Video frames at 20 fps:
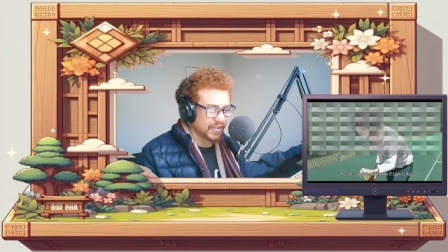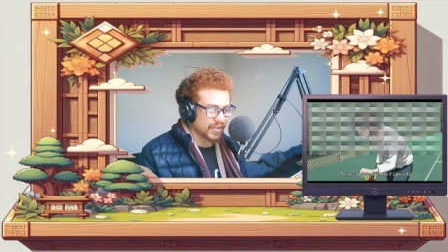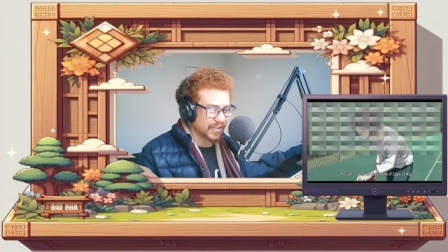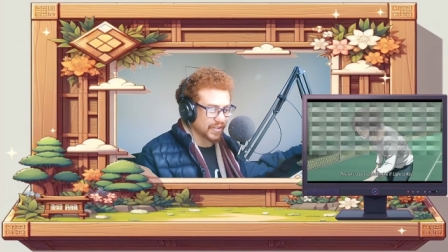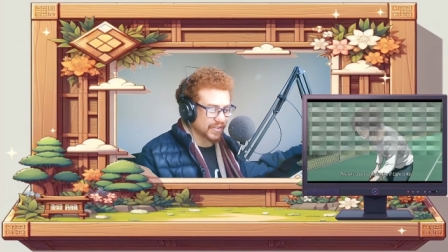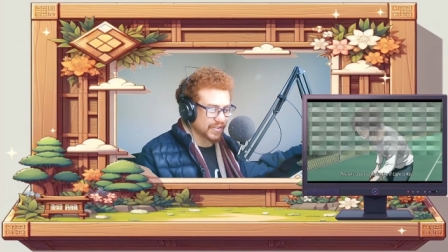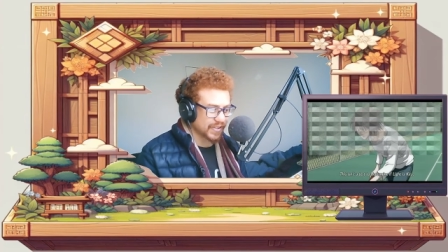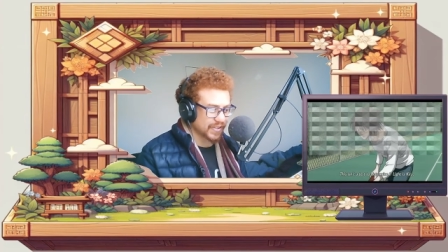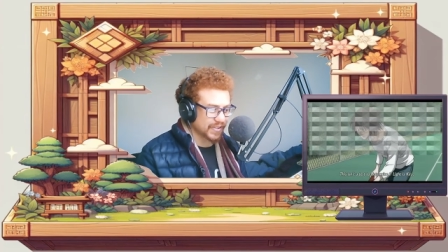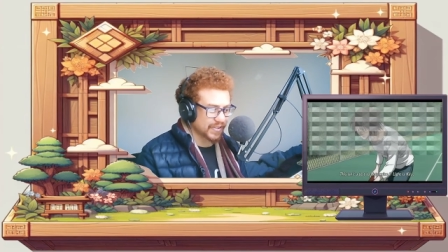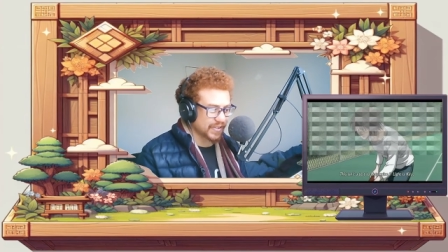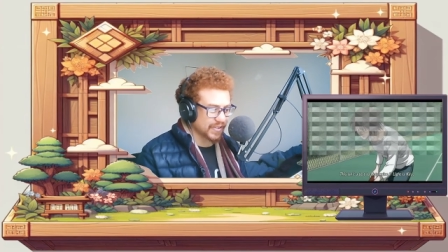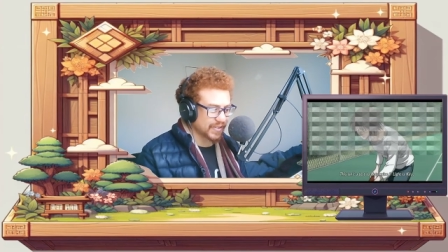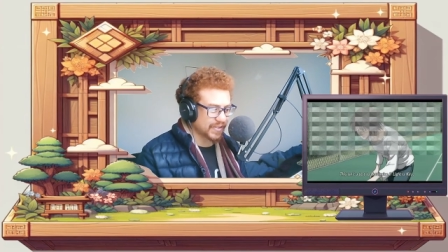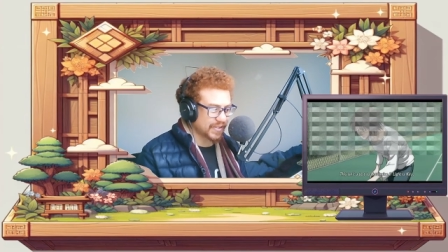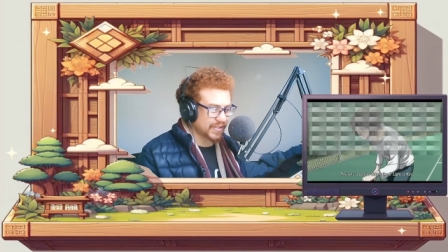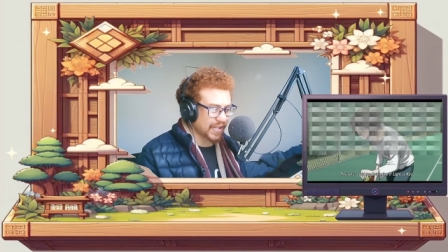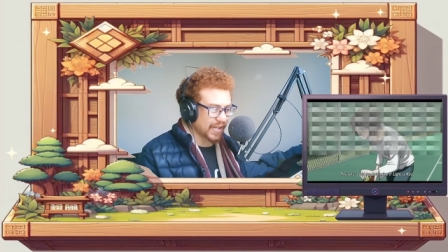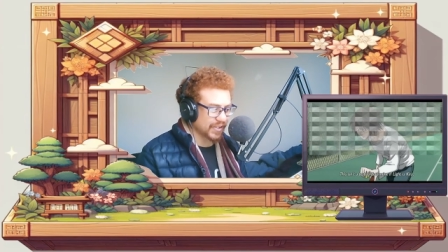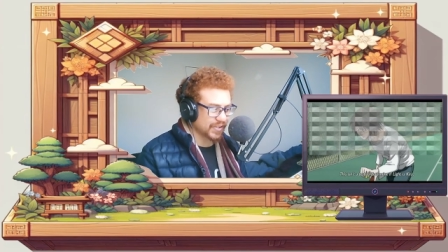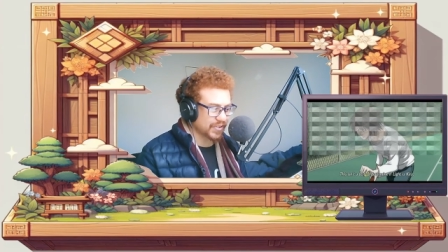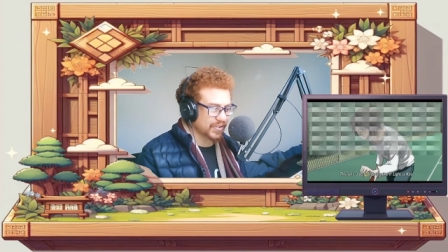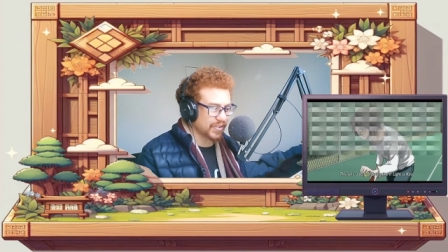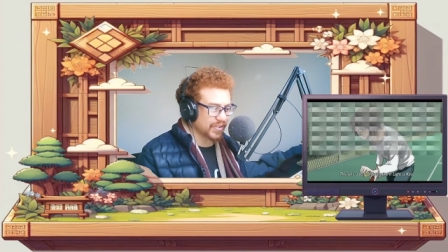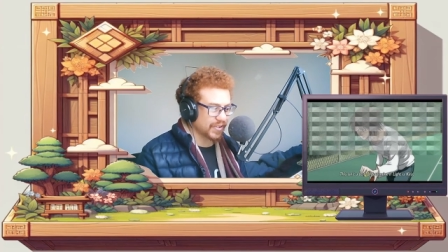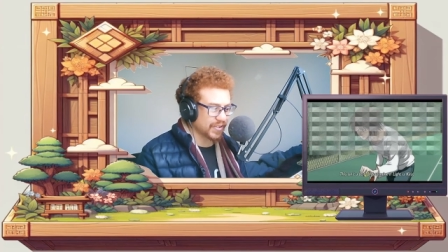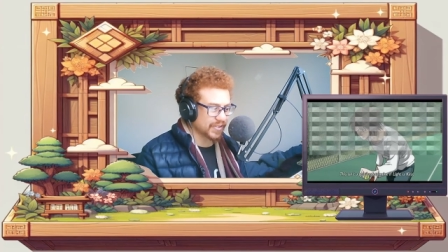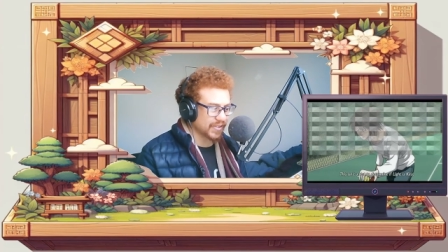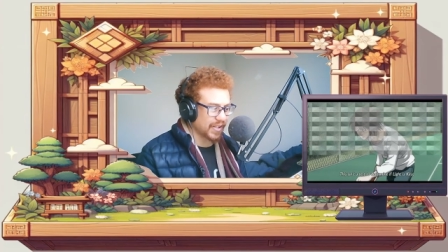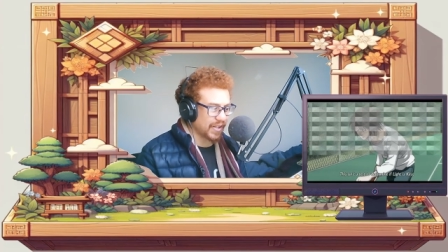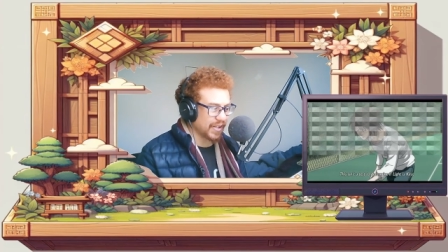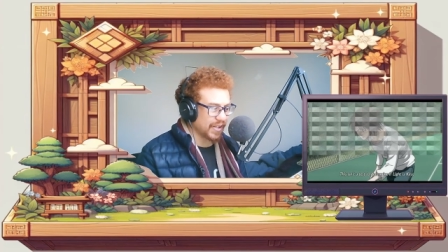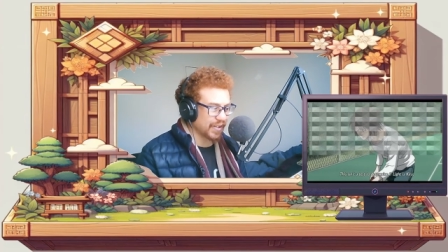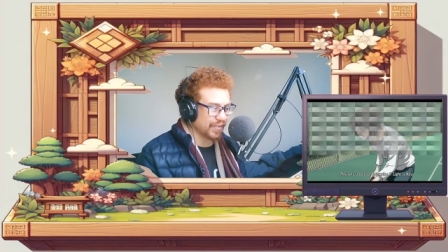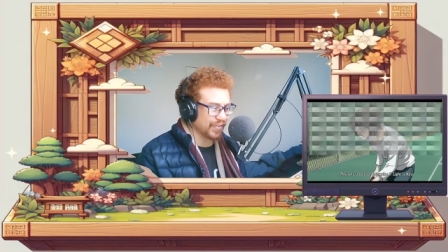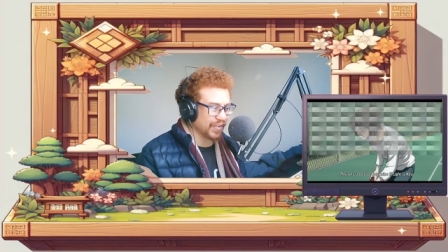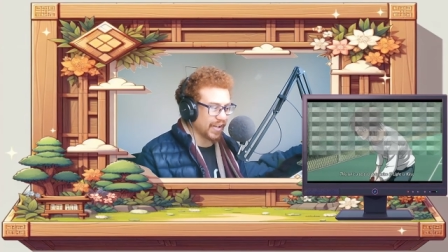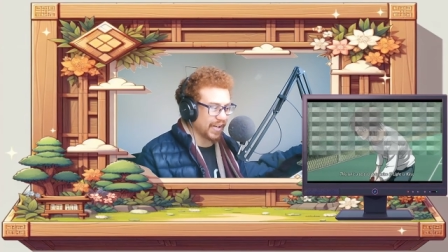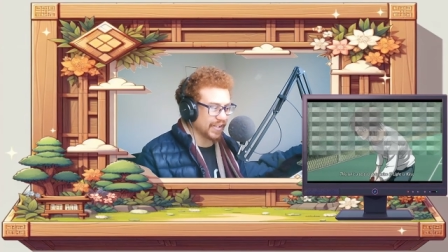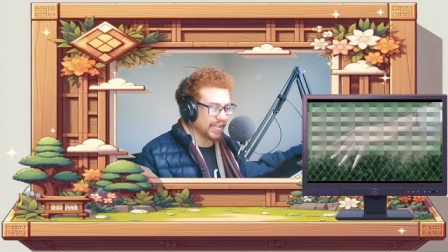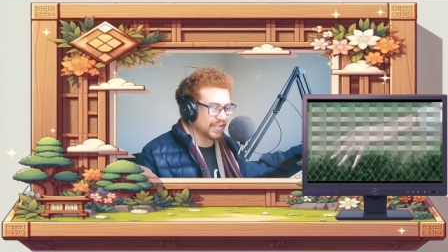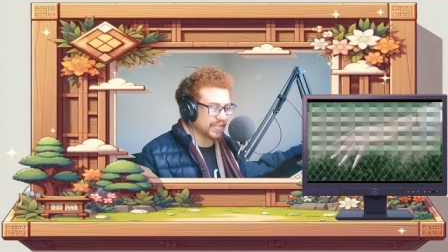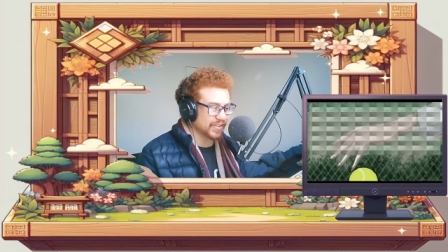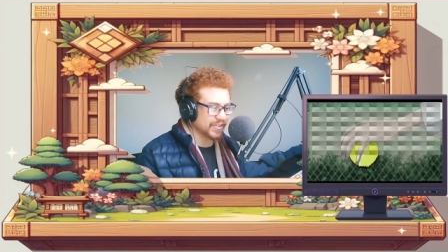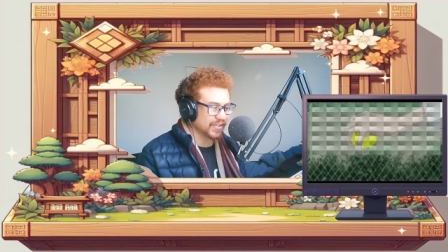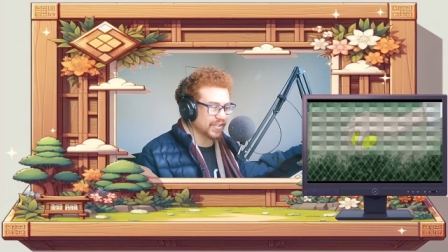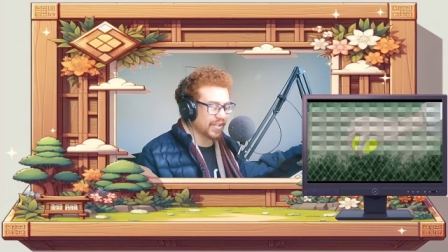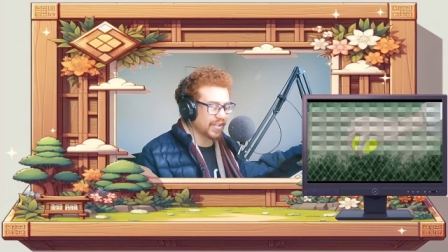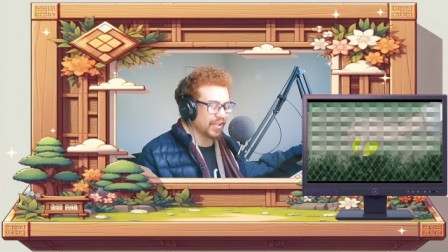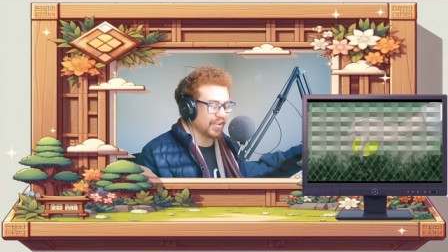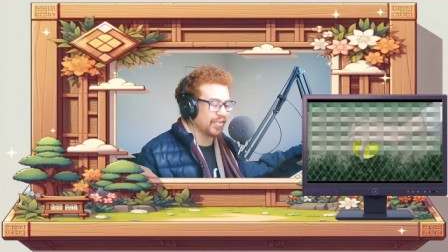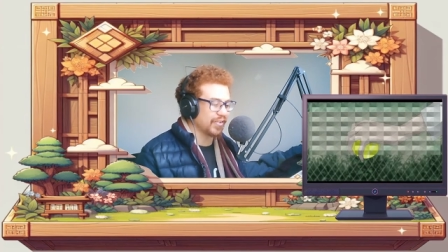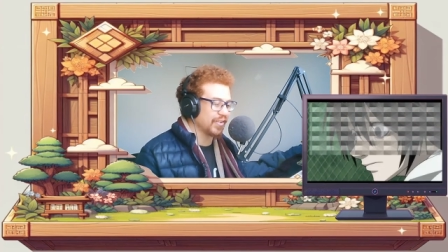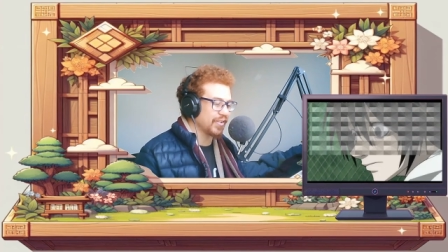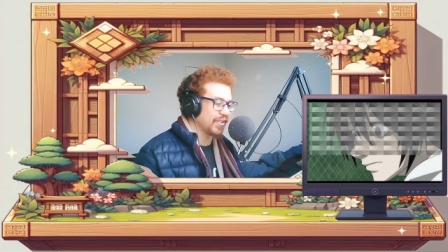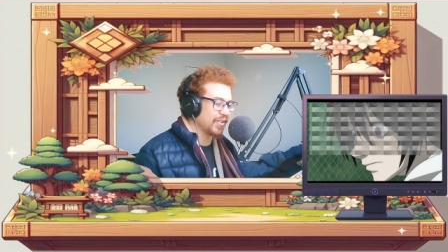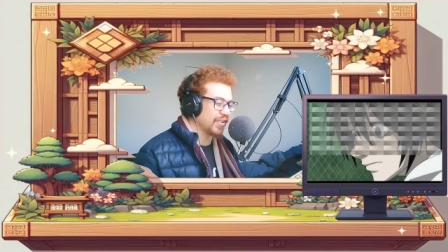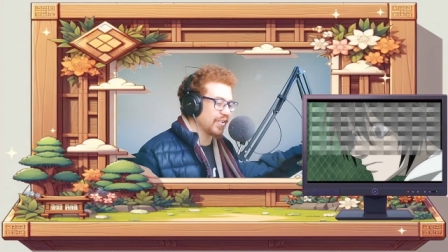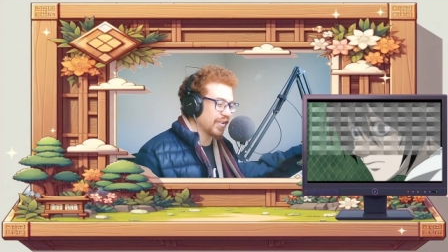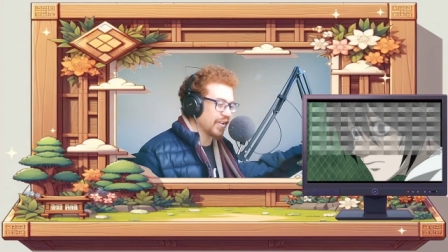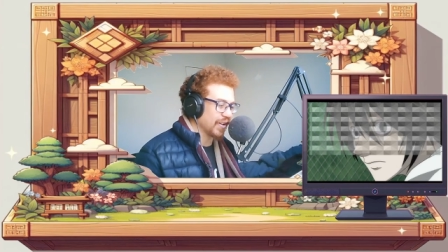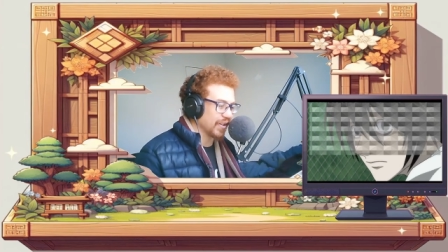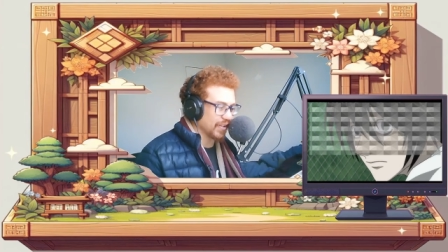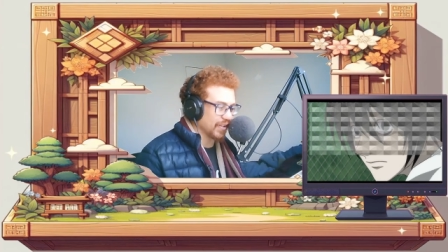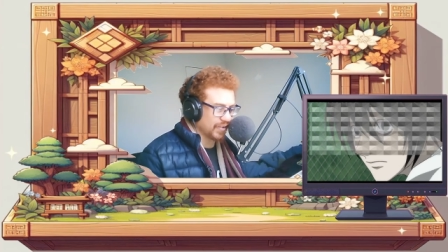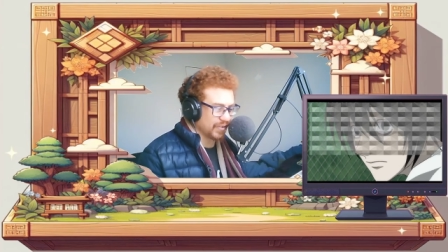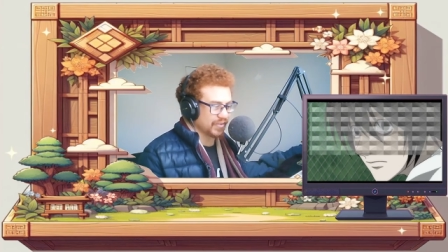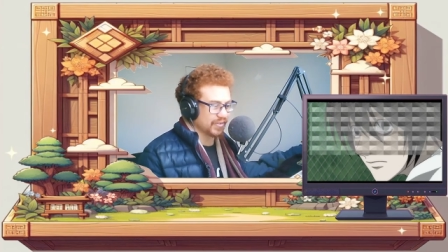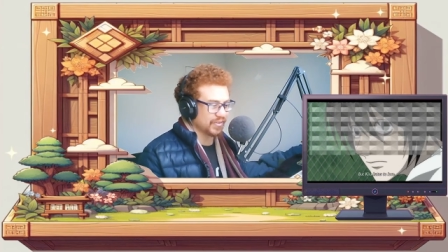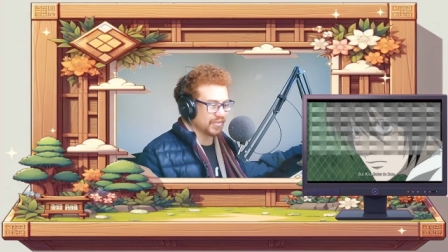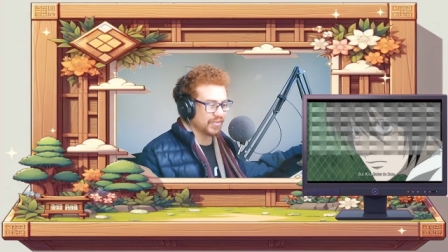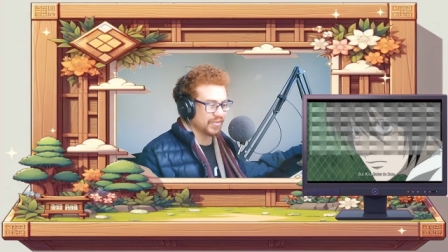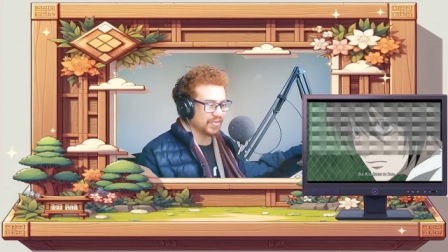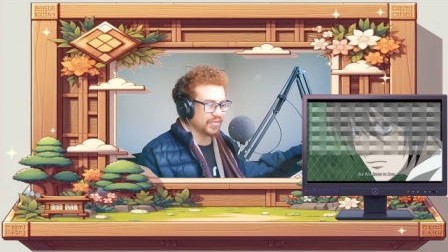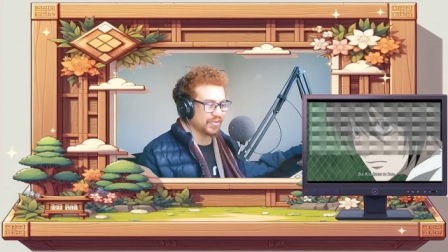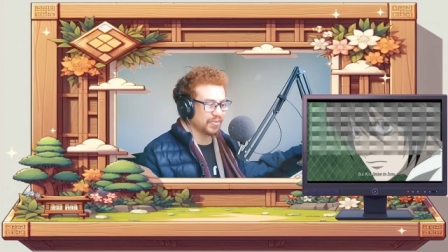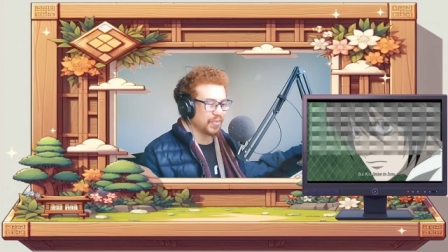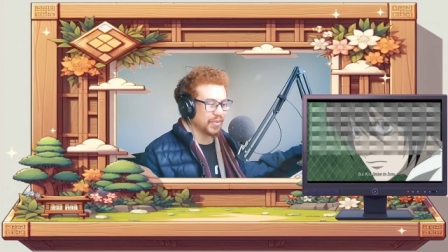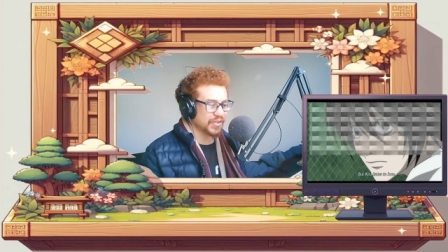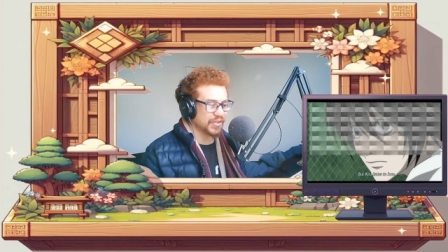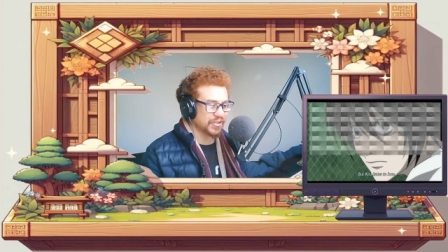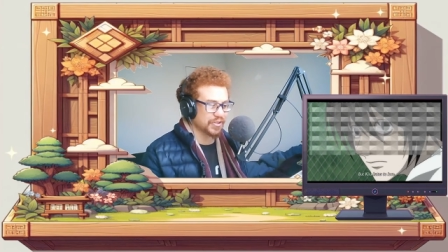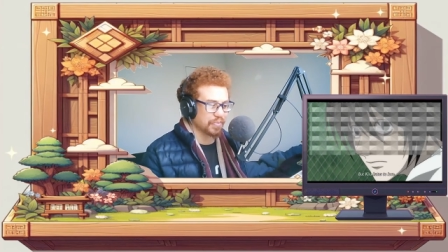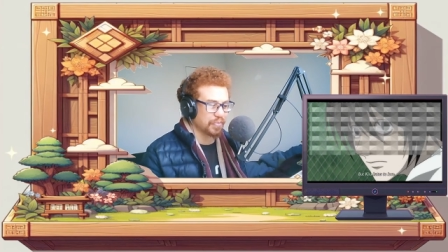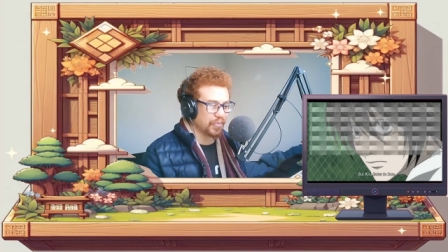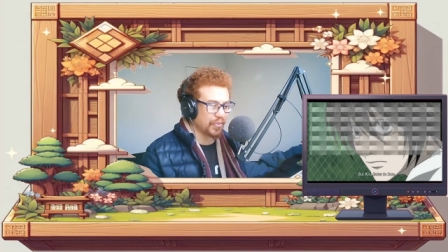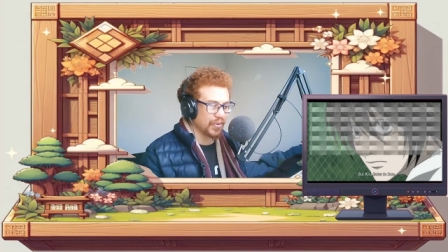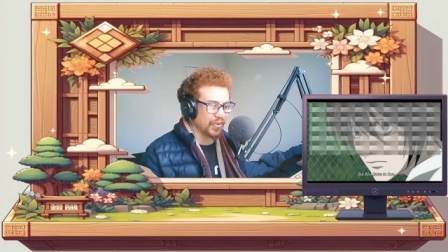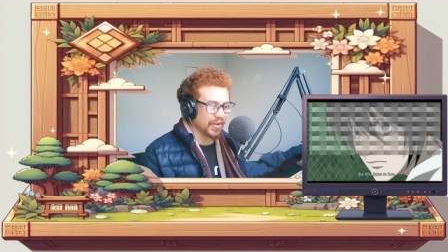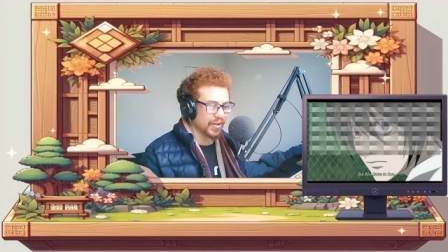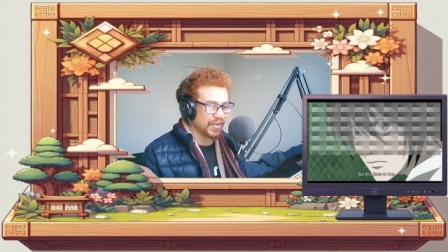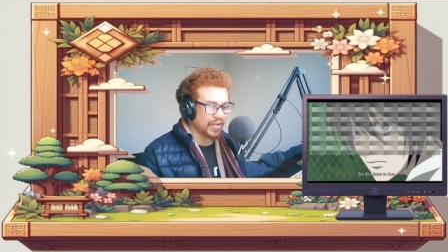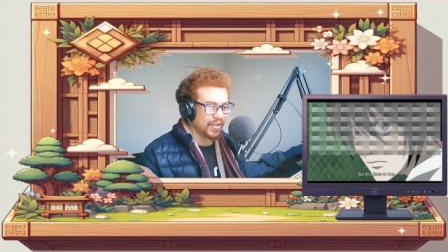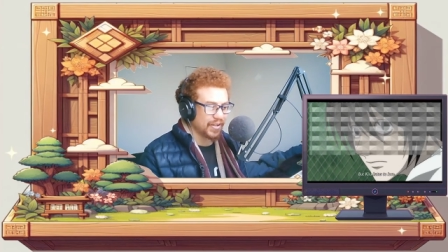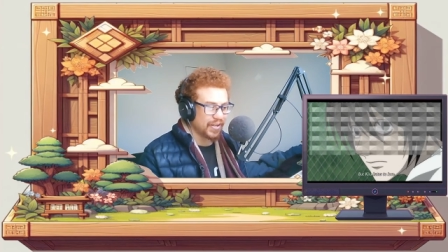This isn't a test to decide if Light is Kira, okay? So what's the point?